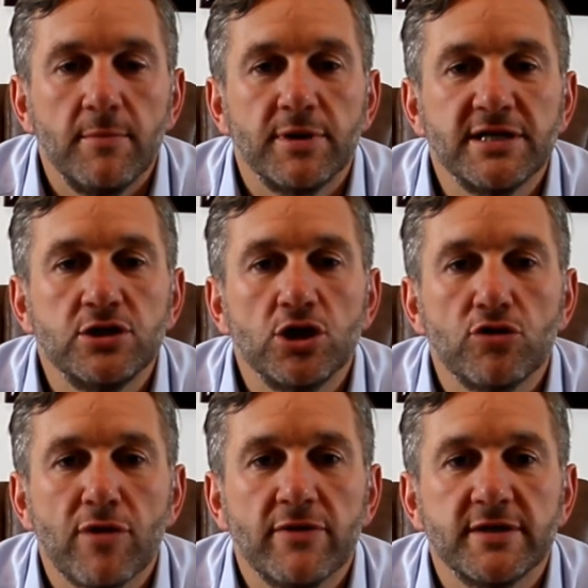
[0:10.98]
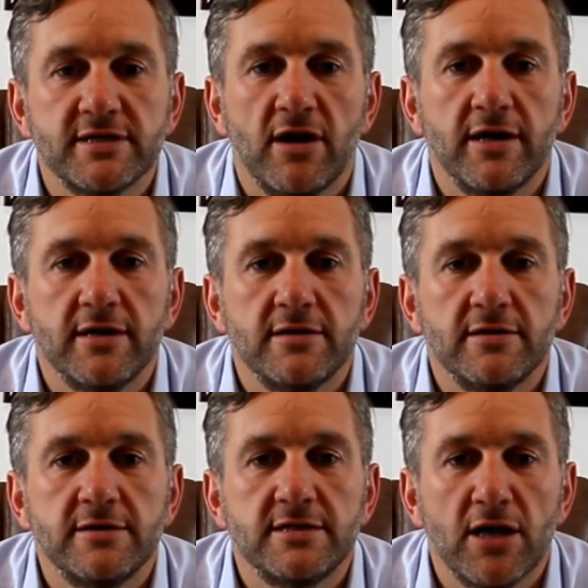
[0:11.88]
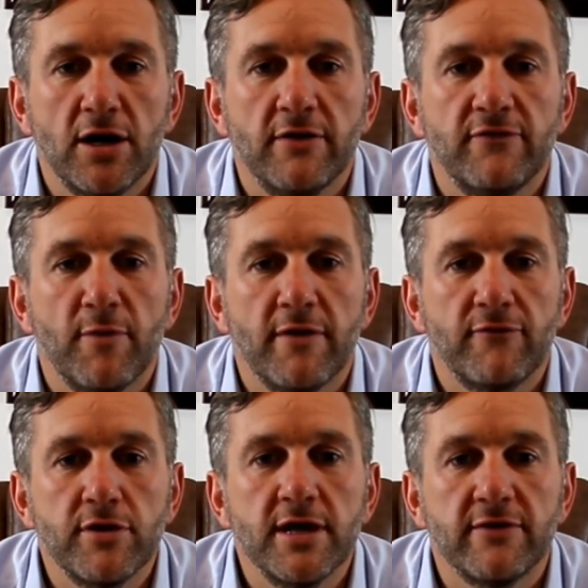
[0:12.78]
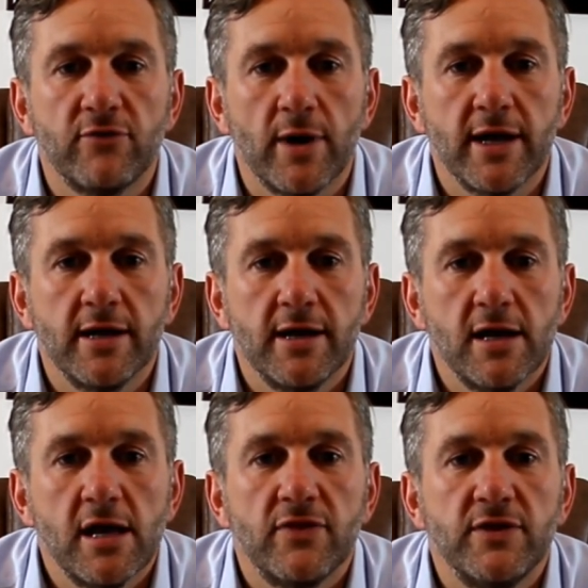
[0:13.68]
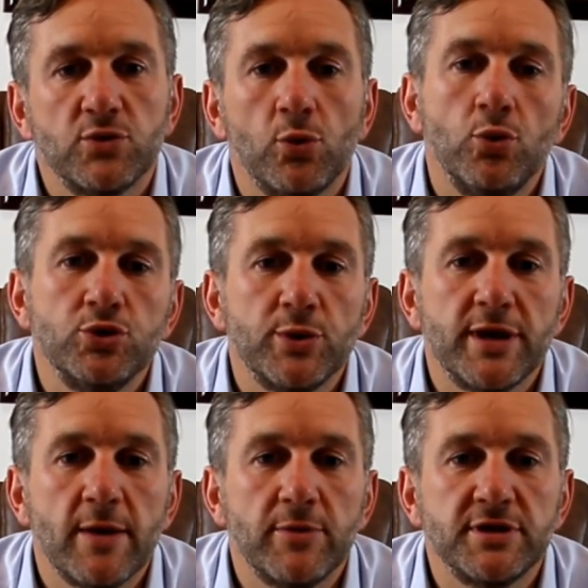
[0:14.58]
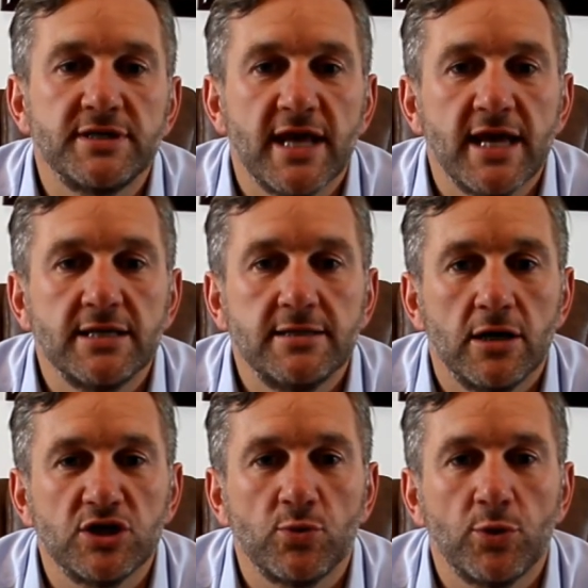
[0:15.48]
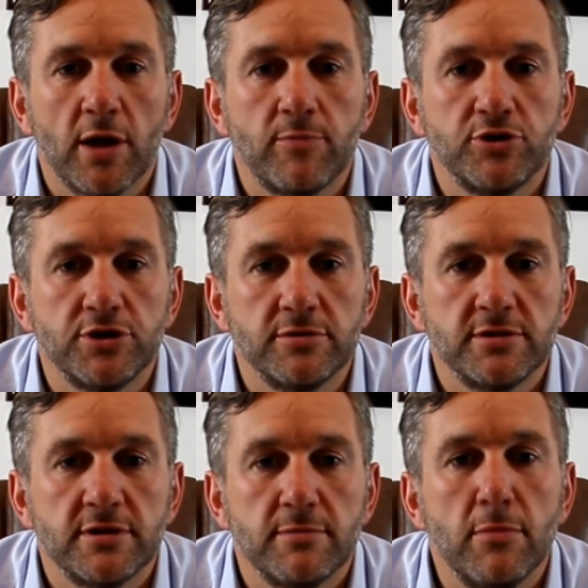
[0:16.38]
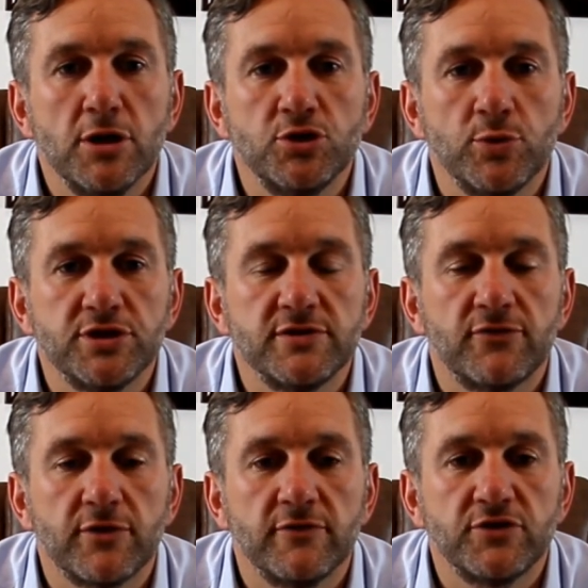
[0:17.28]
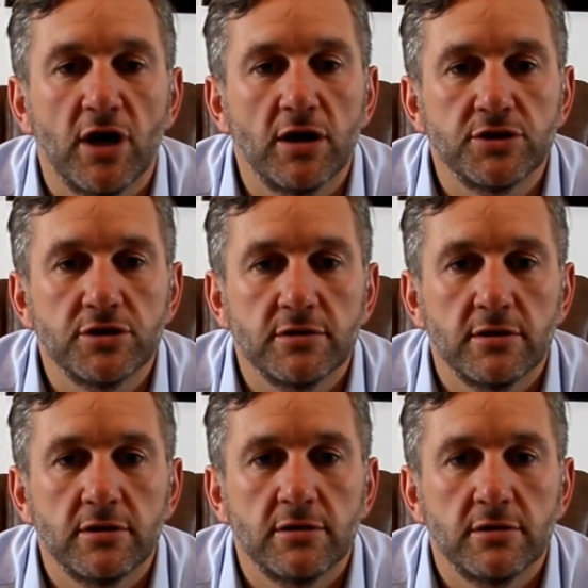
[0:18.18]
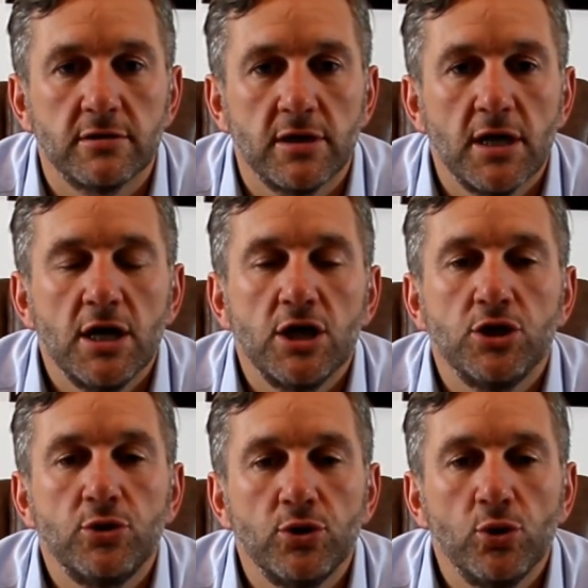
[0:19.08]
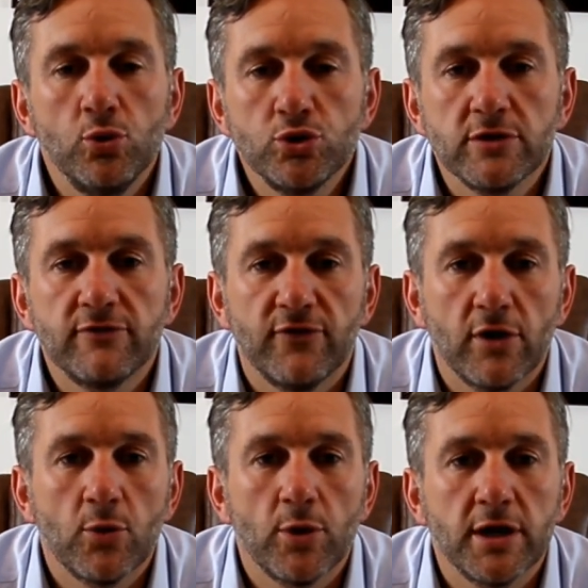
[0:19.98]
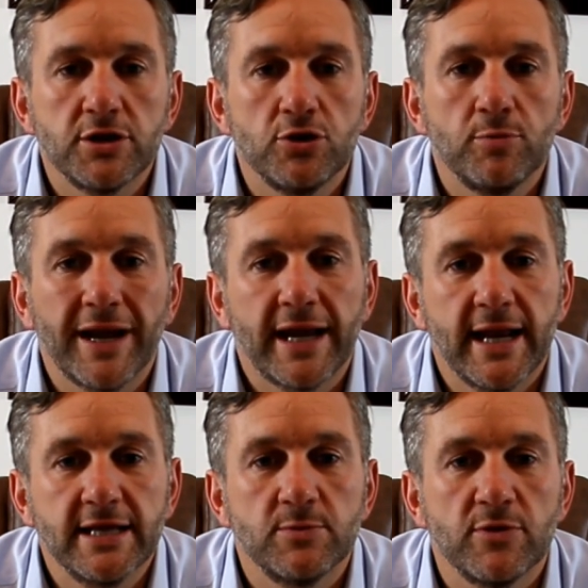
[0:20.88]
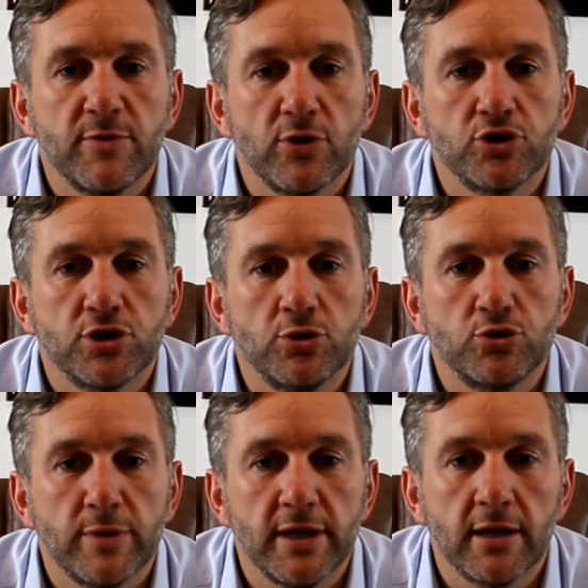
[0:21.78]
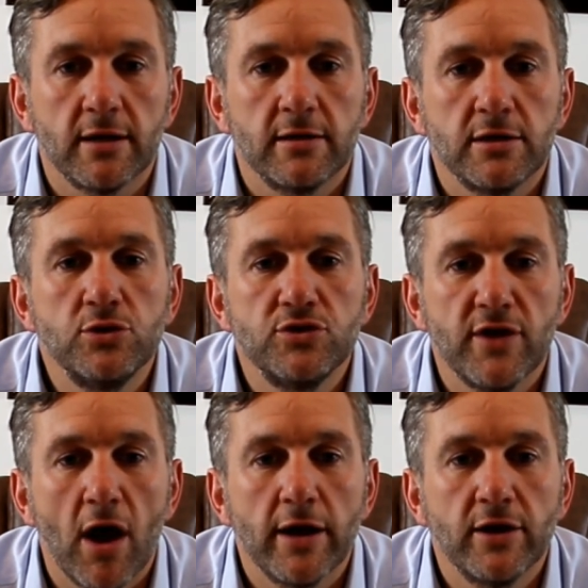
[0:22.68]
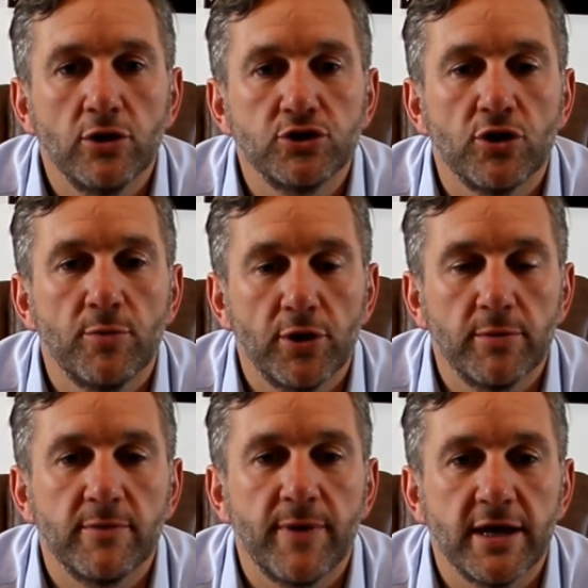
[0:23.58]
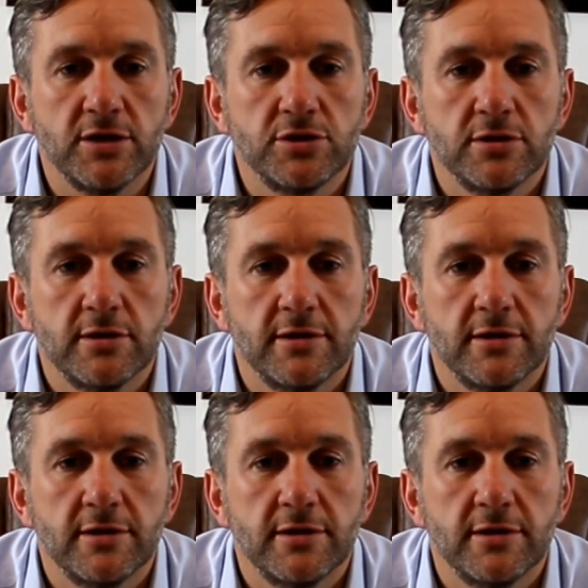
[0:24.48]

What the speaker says: Please look around the site, sign up for my free giveaway. This will also enable you to stay in touch with what I produce, much of which is free of charge. You could also follow what I do by connecting with me on social media using the icons on the bottom of the page.